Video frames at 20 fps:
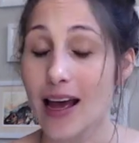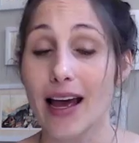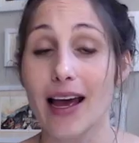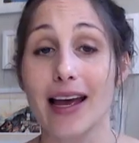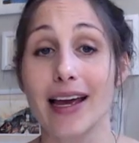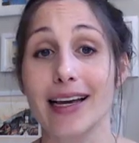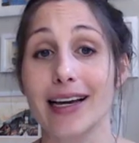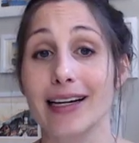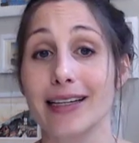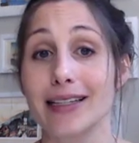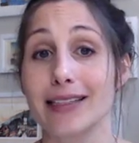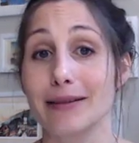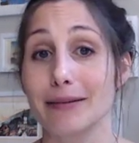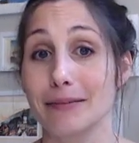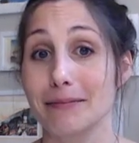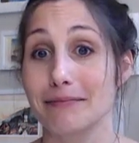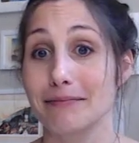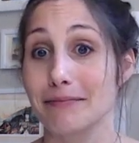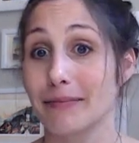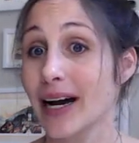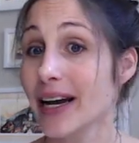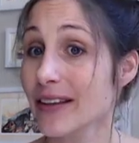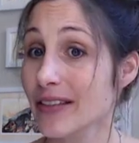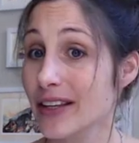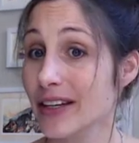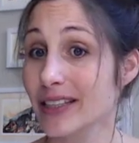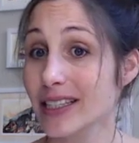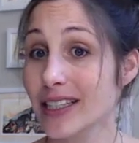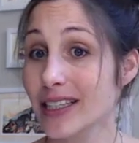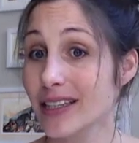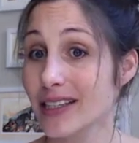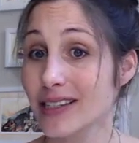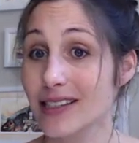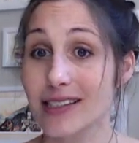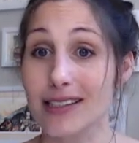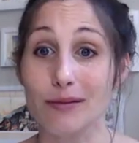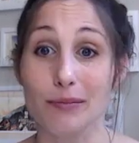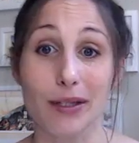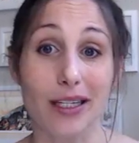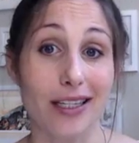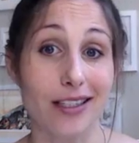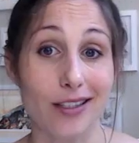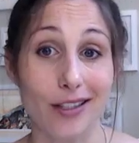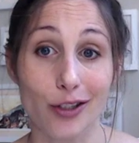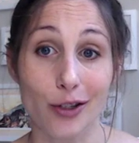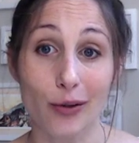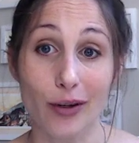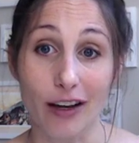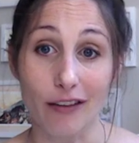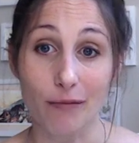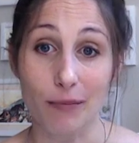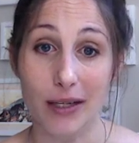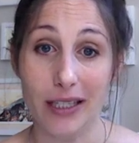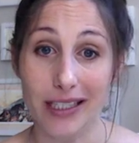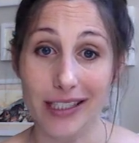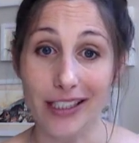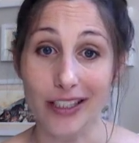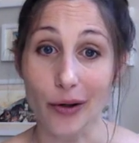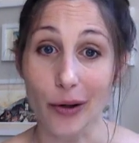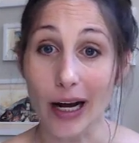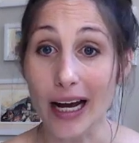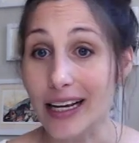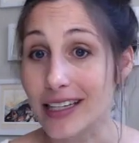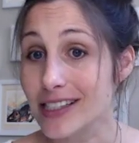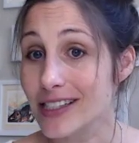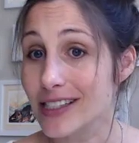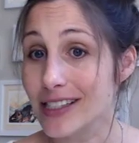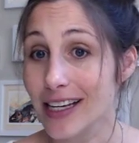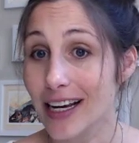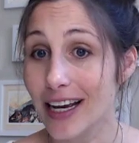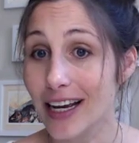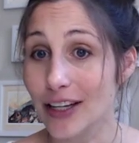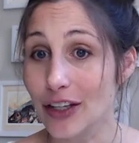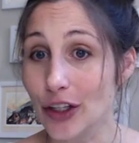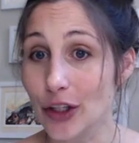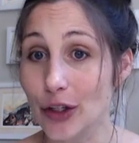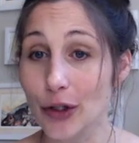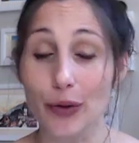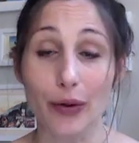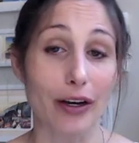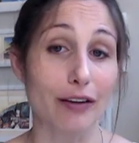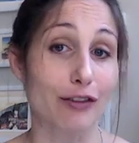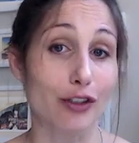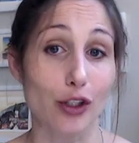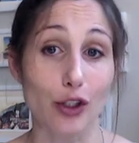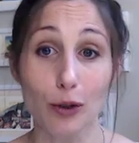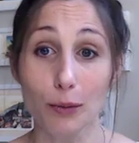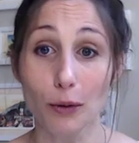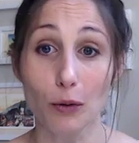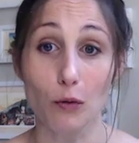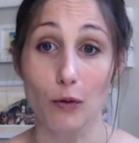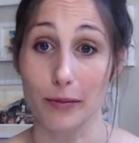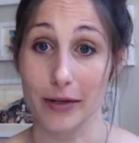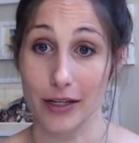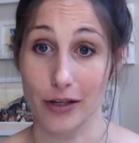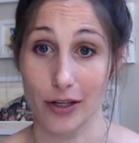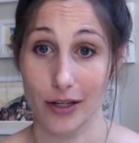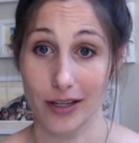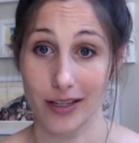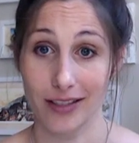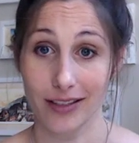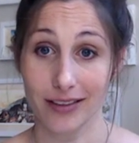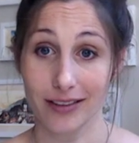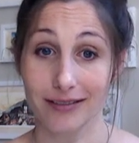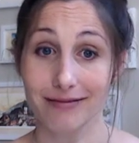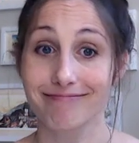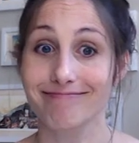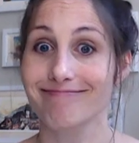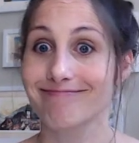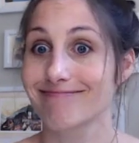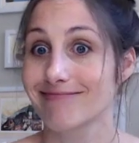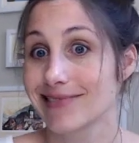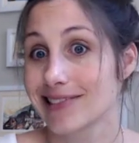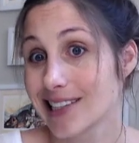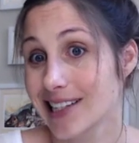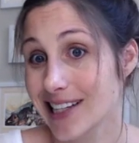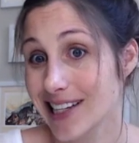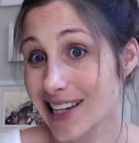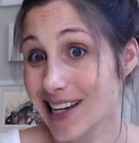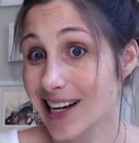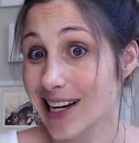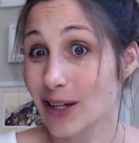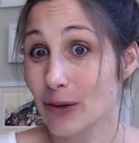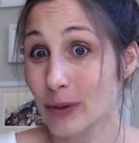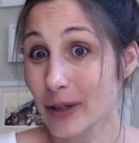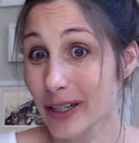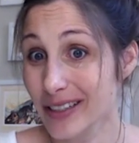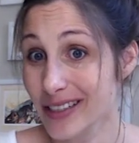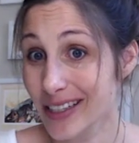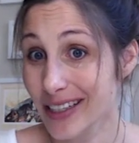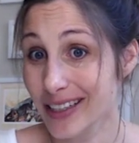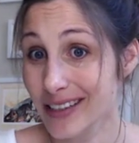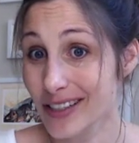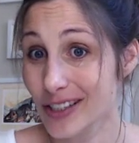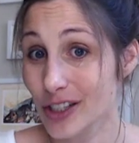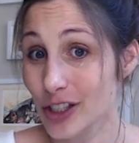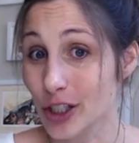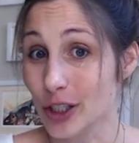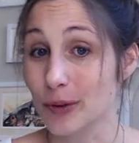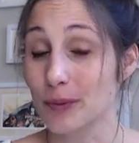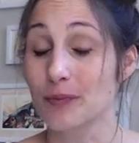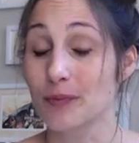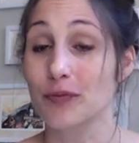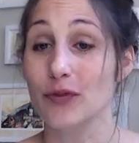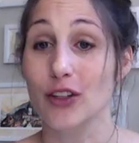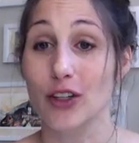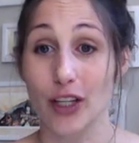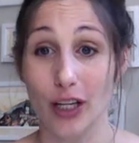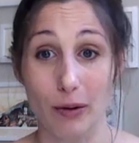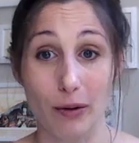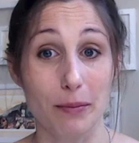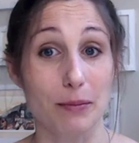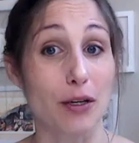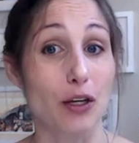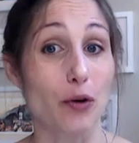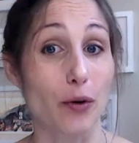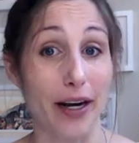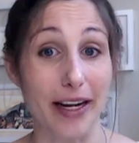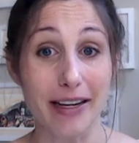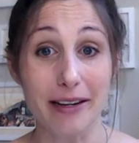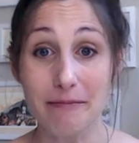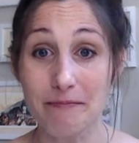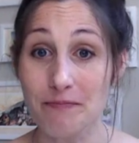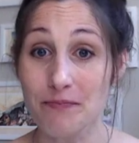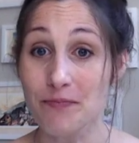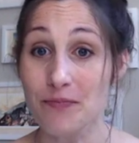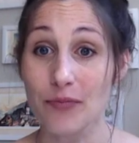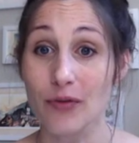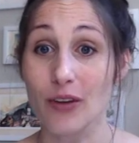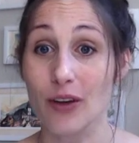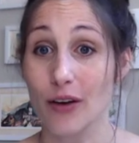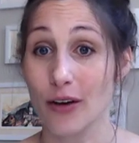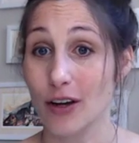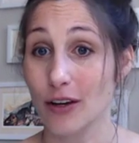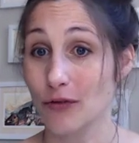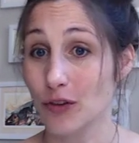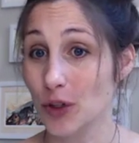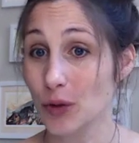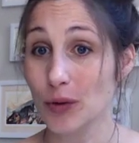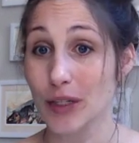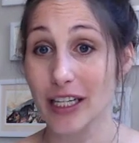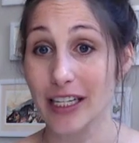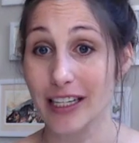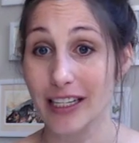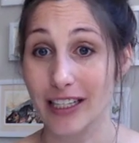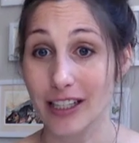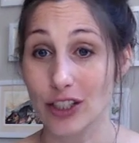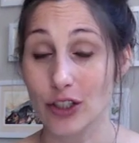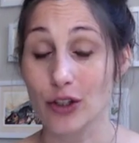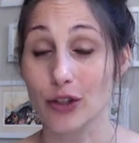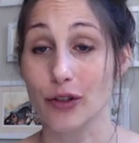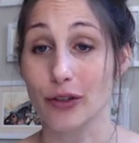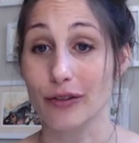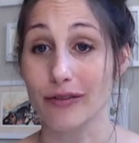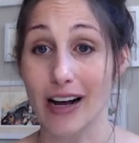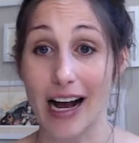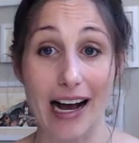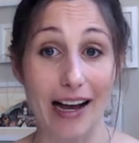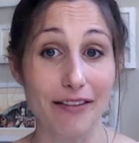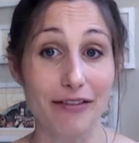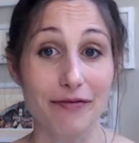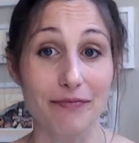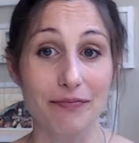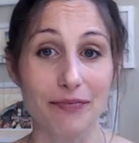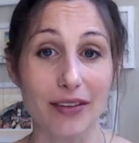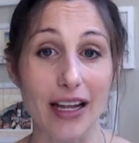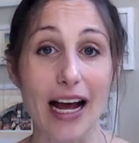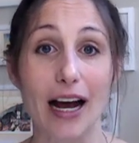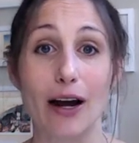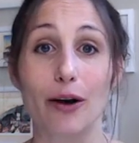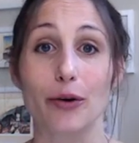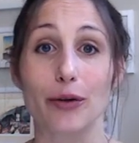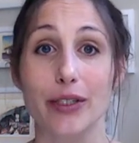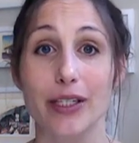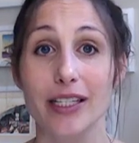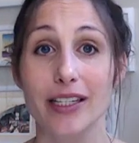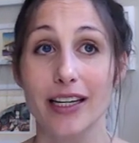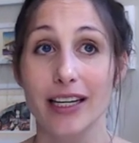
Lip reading: And my theory is because you have PCOS and you have a superwoman gene, kind of works against you. It would be great if you needed it to survive out